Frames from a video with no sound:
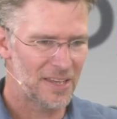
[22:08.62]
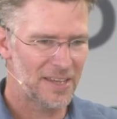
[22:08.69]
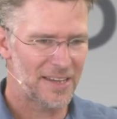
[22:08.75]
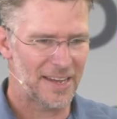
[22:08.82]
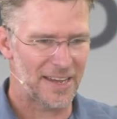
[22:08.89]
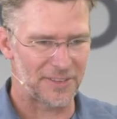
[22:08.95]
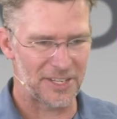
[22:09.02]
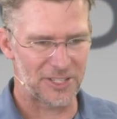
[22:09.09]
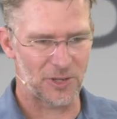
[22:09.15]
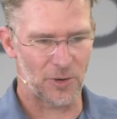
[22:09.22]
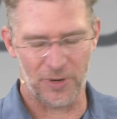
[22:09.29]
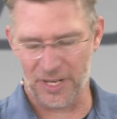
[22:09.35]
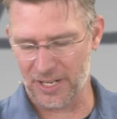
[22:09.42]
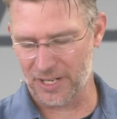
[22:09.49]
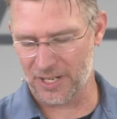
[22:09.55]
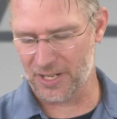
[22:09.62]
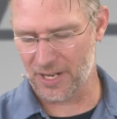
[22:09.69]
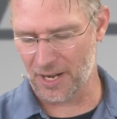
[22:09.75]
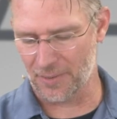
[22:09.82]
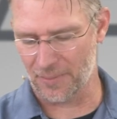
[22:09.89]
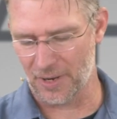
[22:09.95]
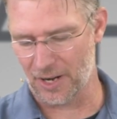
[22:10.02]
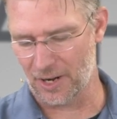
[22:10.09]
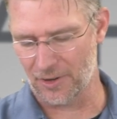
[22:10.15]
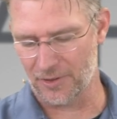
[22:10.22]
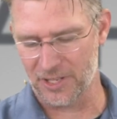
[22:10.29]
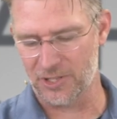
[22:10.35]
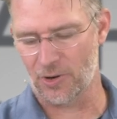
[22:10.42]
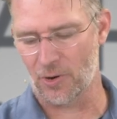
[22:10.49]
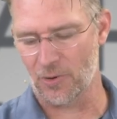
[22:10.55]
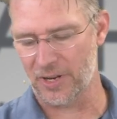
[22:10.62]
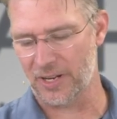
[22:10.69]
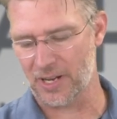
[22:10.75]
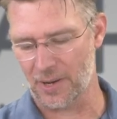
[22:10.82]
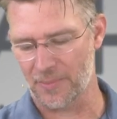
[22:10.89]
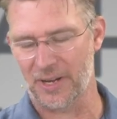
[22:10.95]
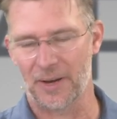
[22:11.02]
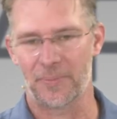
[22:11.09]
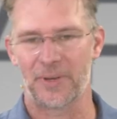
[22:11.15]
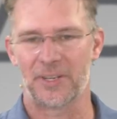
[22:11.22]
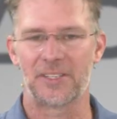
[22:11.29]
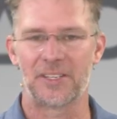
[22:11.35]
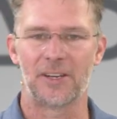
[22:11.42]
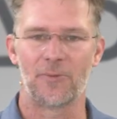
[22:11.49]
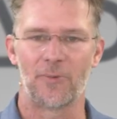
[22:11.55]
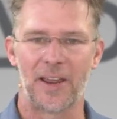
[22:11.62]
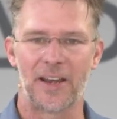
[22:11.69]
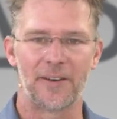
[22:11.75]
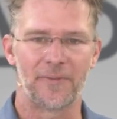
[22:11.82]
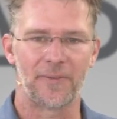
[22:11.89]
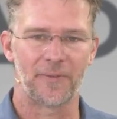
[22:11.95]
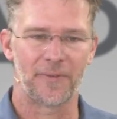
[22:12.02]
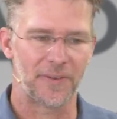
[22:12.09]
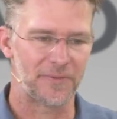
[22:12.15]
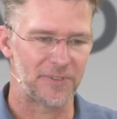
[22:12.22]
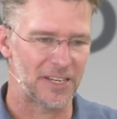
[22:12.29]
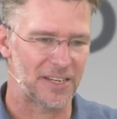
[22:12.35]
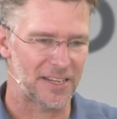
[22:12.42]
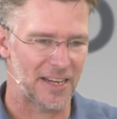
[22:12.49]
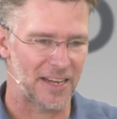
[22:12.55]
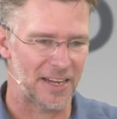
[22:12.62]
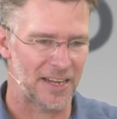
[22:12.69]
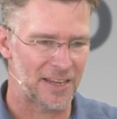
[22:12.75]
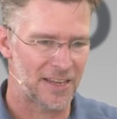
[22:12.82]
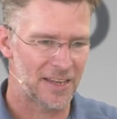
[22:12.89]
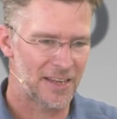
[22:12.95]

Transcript: And these only come in MPT, rated for 15K,